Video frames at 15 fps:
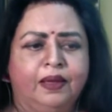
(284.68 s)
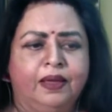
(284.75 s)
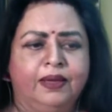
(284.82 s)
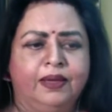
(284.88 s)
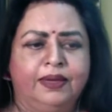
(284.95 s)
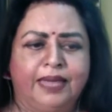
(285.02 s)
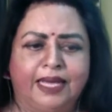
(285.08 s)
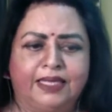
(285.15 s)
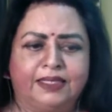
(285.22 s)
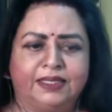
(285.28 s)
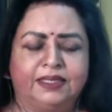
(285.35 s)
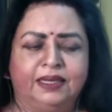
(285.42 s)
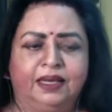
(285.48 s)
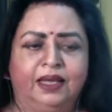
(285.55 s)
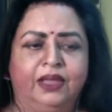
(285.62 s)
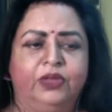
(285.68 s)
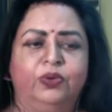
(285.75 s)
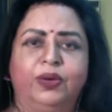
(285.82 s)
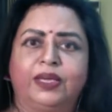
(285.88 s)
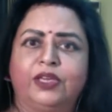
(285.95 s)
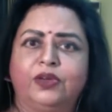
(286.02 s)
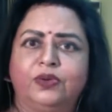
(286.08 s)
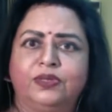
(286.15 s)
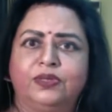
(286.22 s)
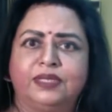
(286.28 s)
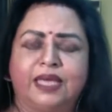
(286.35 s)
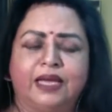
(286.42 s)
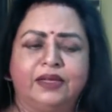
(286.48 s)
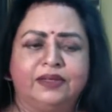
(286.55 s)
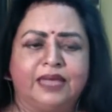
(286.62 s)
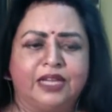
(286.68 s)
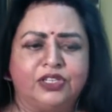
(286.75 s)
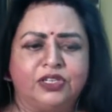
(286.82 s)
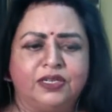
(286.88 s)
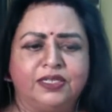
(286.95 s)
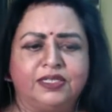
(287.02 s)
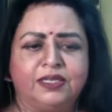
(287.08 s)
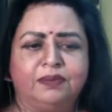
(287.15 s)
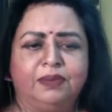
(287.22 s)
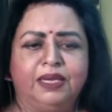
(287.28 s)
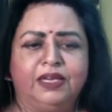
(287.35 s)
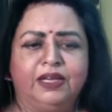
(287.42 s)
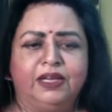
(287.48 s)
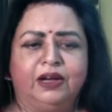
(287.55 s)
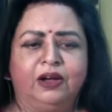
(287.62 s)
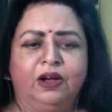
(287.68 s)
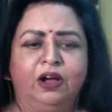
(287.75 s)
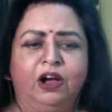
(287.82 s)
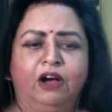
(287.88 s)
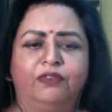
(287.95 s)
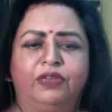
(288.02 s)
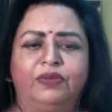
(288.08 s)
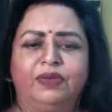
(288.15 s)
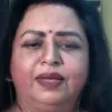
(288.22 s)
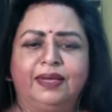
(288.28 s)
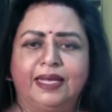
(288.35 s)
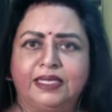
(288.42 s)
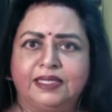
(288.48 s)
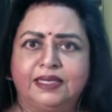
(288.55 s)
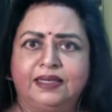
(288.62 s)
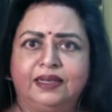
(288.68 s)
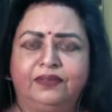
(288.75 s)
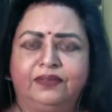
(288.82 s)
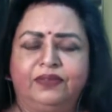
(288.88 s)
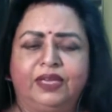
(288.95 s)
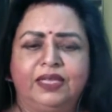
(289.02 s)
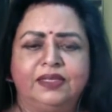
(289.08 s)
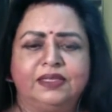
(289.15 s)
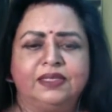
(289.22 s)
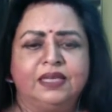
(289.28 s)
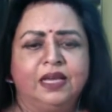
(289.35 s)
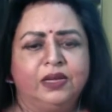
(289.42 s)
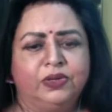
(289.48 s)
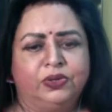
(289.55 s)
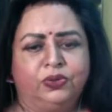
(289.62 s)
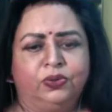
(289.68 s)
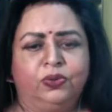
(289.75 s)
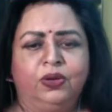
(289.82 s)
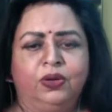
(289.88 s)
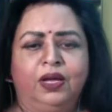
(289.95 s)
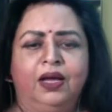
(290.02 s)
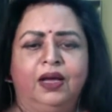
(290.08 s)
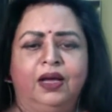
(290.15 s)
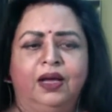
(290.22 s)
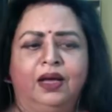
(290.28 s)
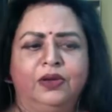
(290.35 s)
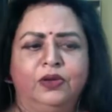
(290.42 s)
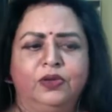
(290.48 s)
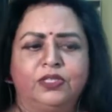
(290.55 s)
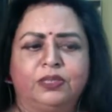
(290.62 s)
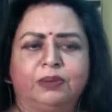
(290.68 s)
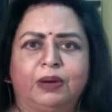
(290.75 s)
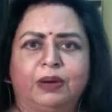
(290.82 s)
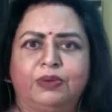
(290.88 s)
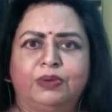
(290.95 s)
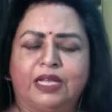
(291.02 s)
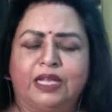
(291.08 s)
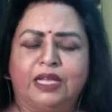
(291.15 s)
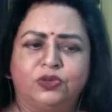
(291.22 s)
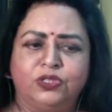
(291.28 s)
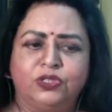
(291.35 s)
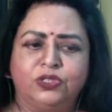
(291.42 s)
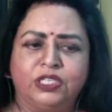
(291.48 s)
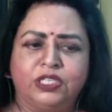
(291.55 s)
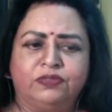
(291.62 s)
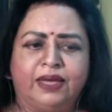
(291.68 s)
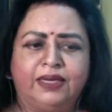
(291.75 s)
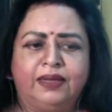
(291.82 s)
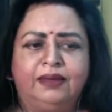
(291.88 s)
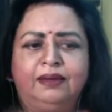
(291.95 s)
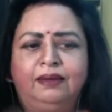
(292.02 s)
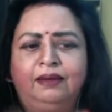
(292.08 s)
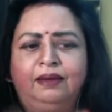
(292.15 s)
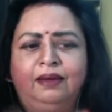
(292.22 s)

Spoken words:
Next, you accuse nationalistic media of giving less significance to news about our soldiers fighting